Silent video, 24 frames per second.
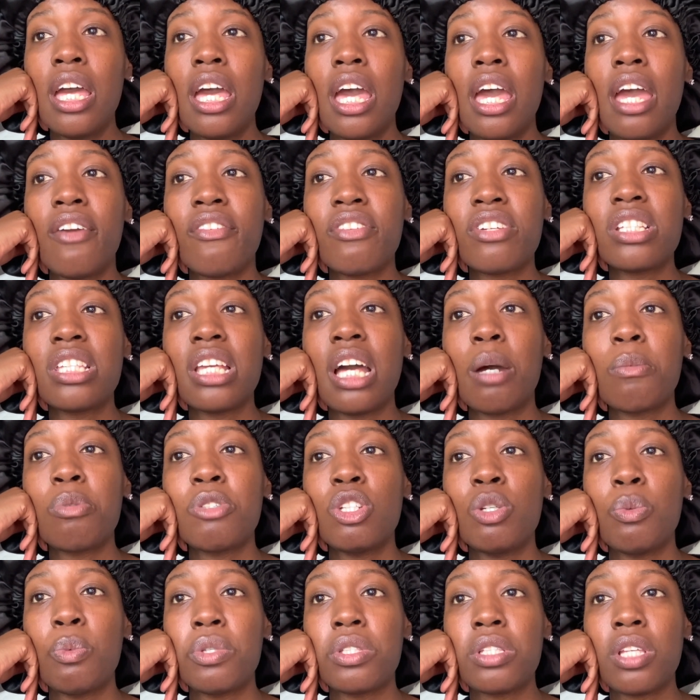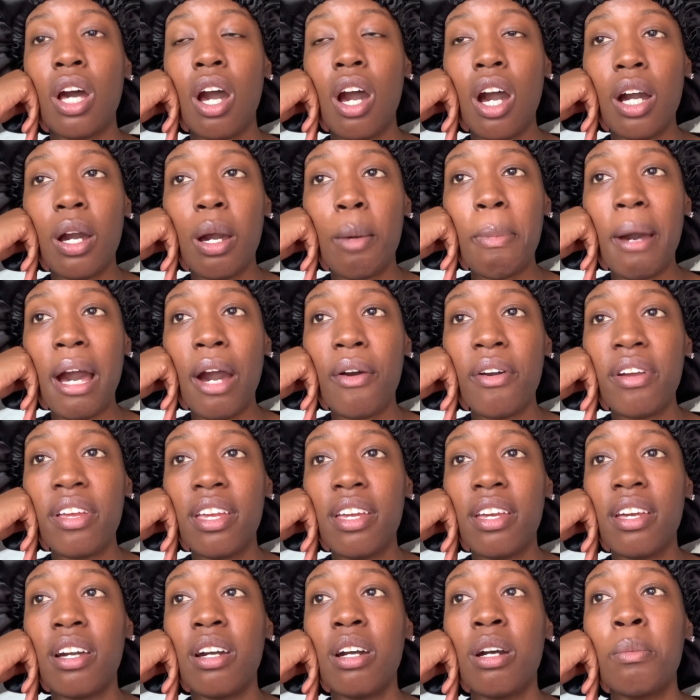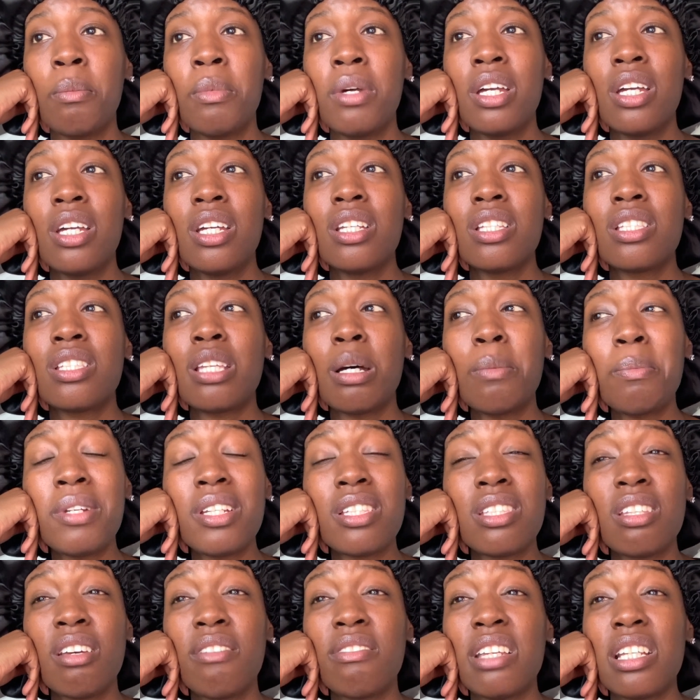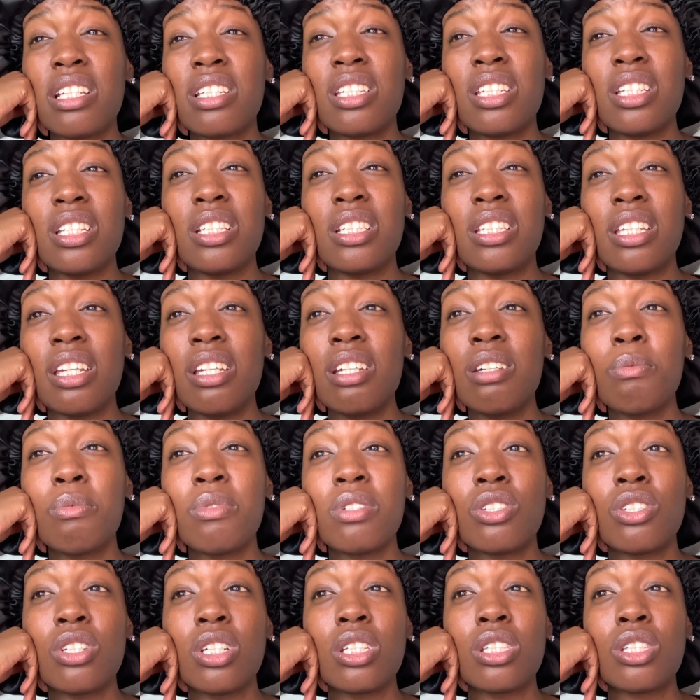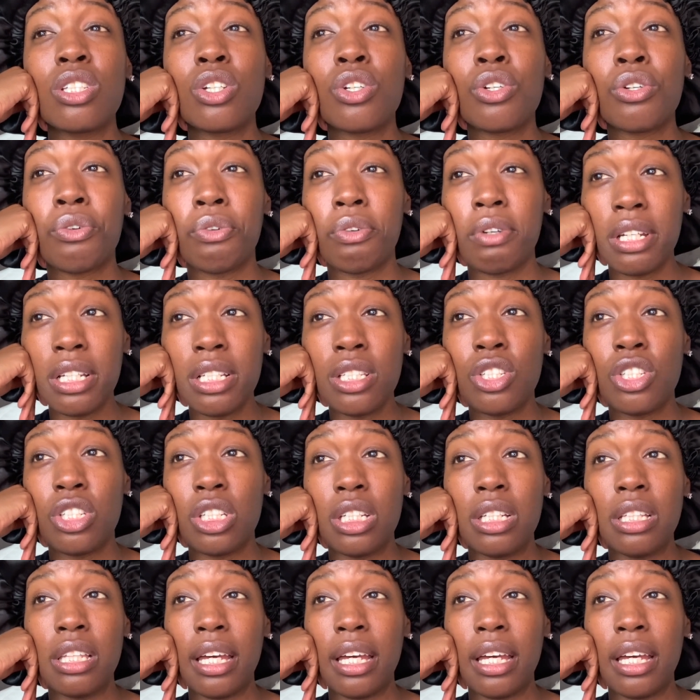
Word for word: Every time she would talk about him, some of the stuff that she did was just cringy.